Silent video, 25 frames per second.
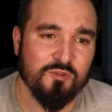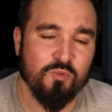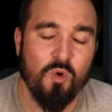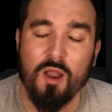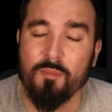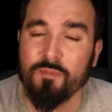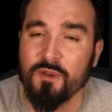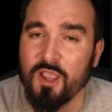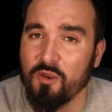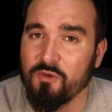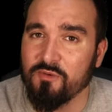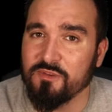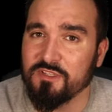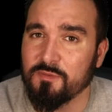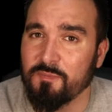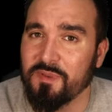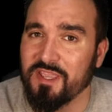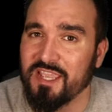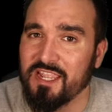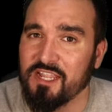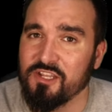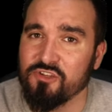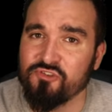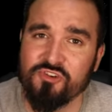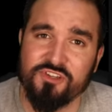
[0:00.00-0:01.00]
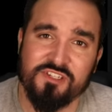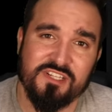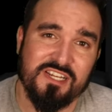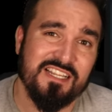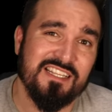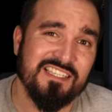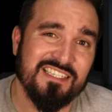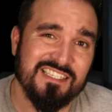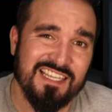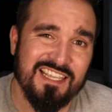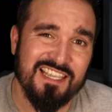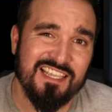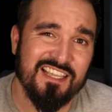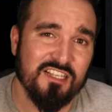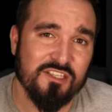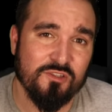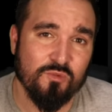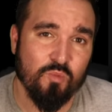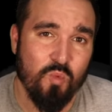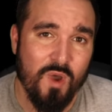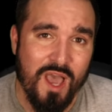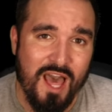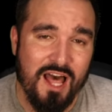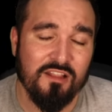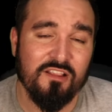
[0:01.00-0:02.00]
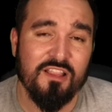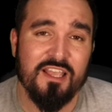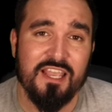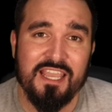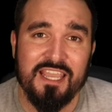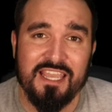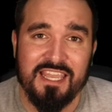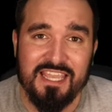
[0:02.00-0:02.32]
What I'm going to be interested in seeing as well